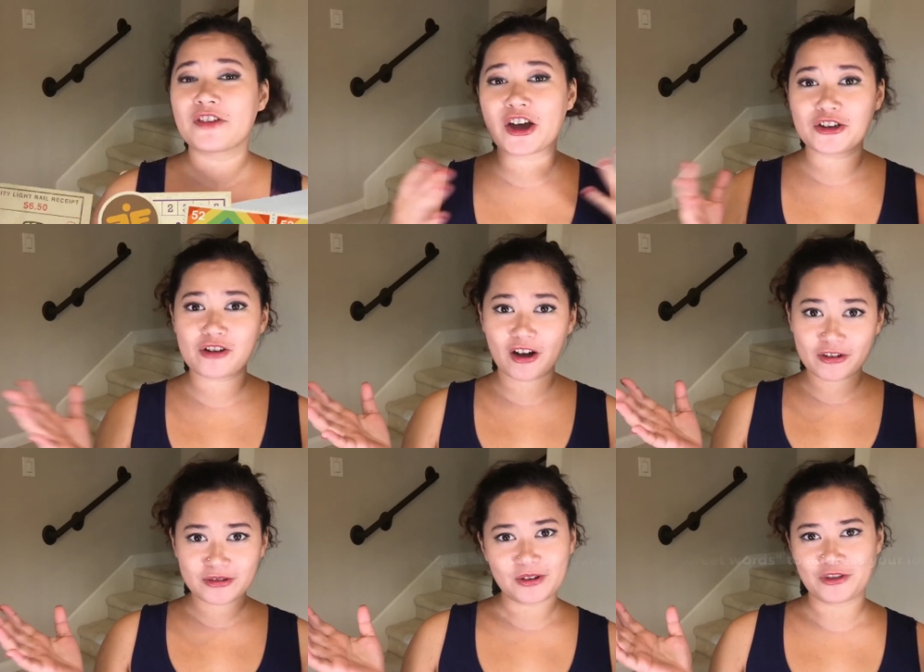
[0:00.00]
there you
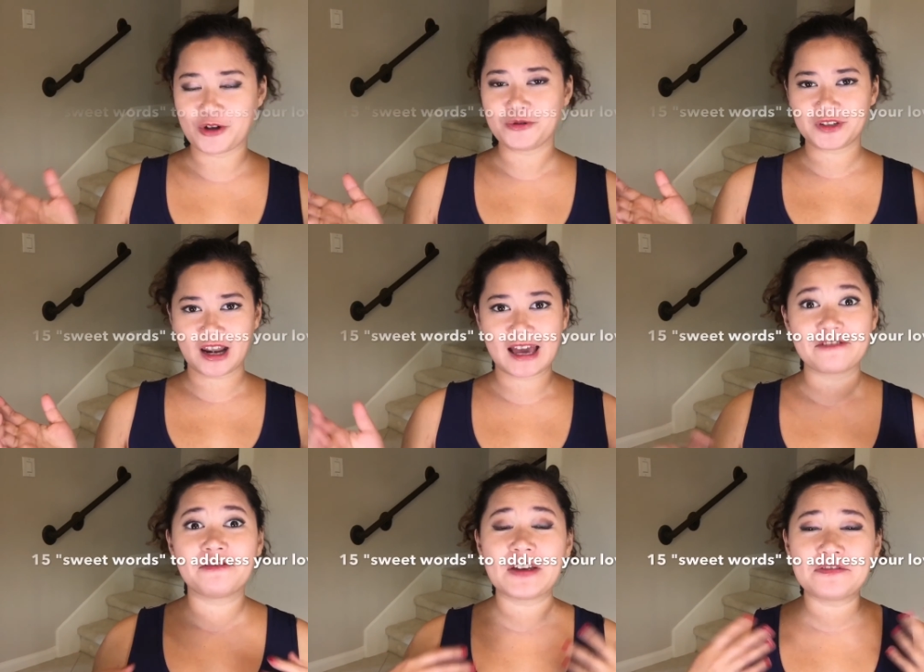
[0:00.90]
go those are like
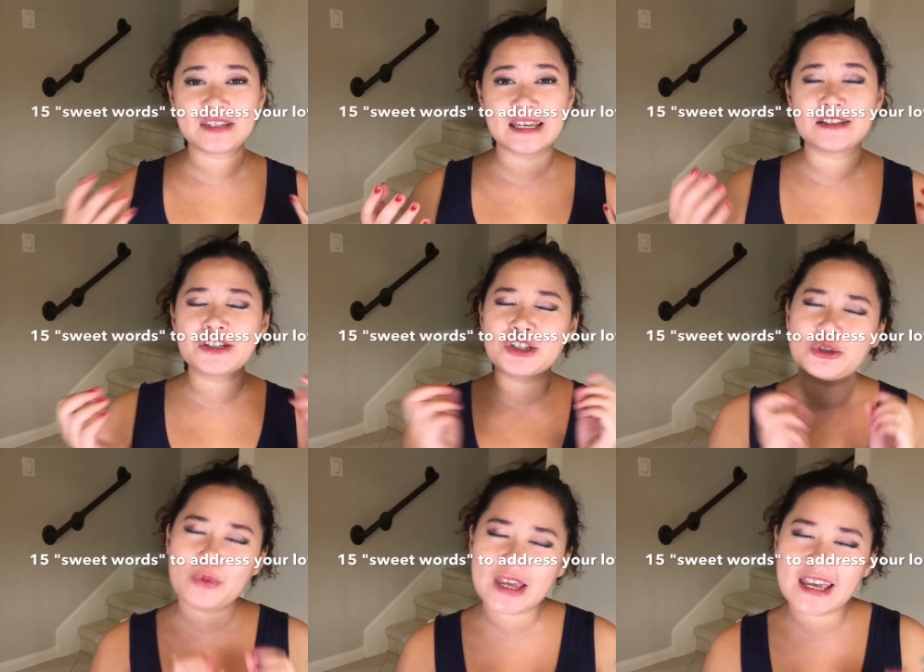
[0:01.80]
15
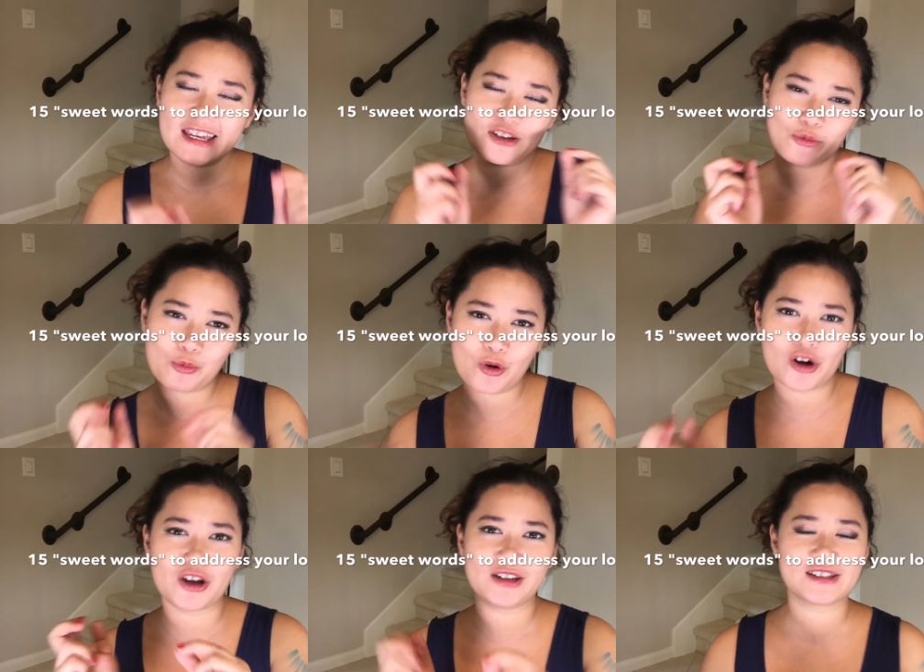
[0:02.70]
sweet
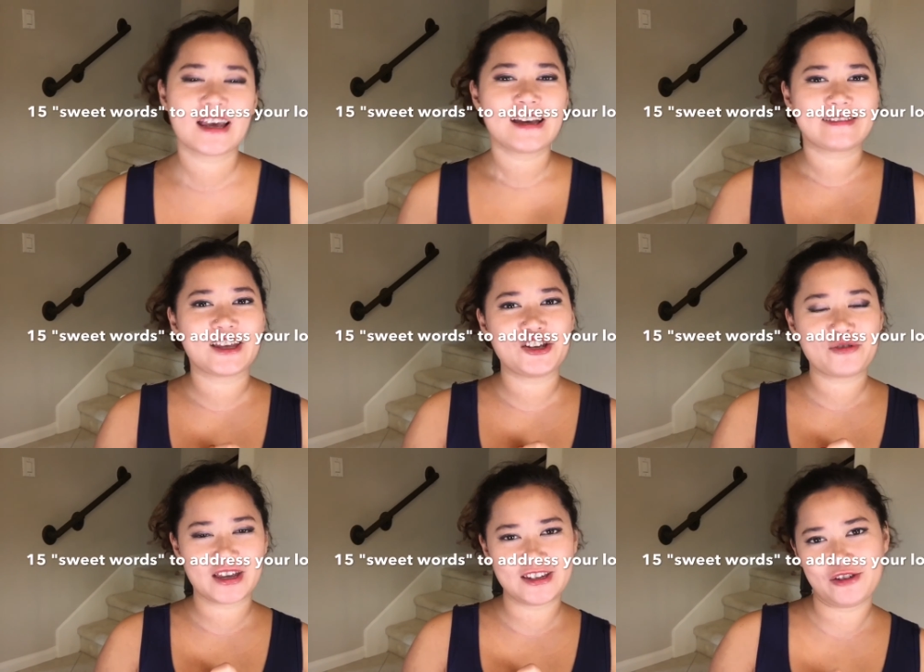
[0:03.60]
words that you
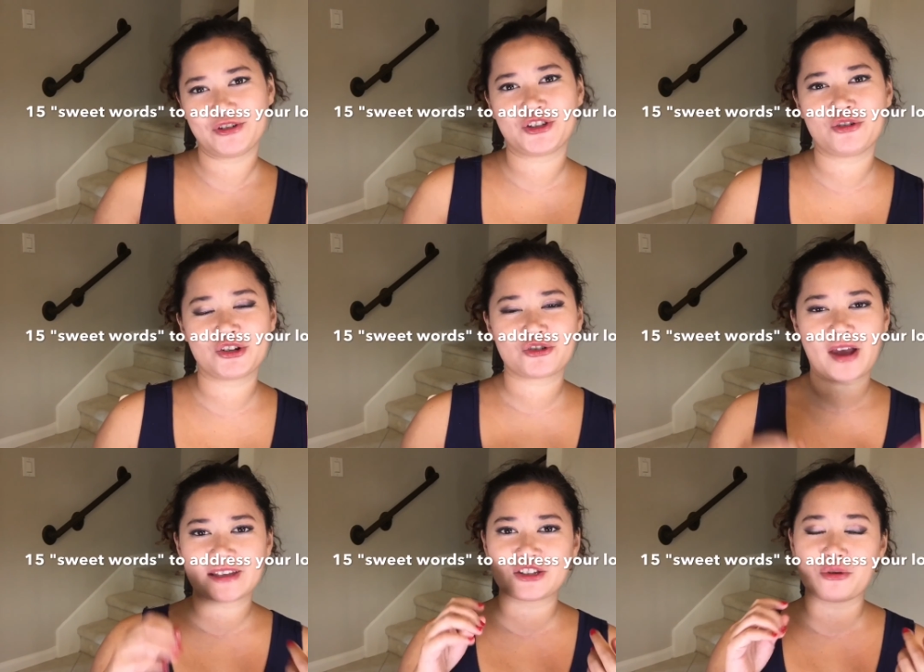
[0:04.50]
can use to
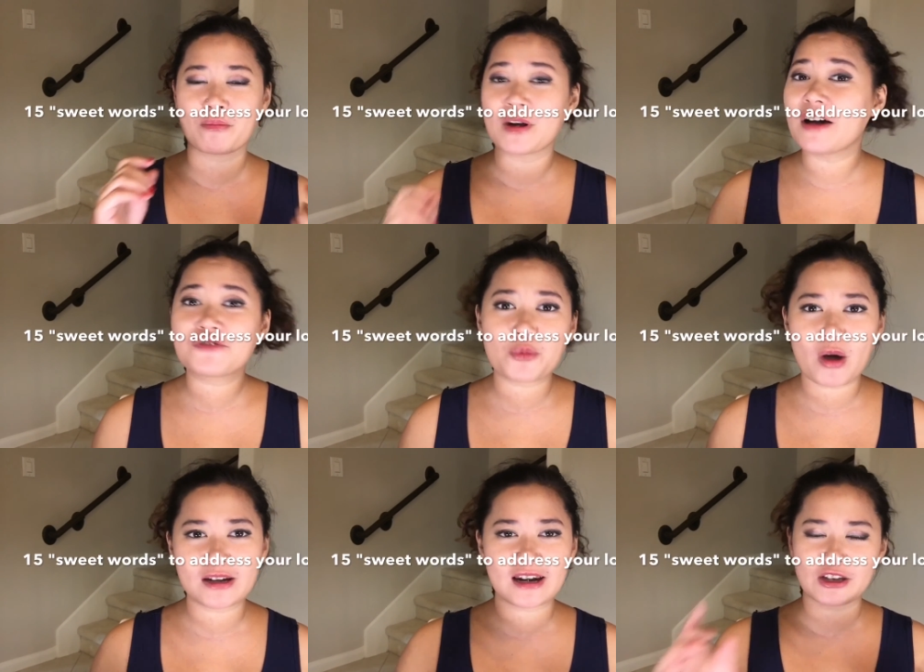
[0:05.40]
address your loved one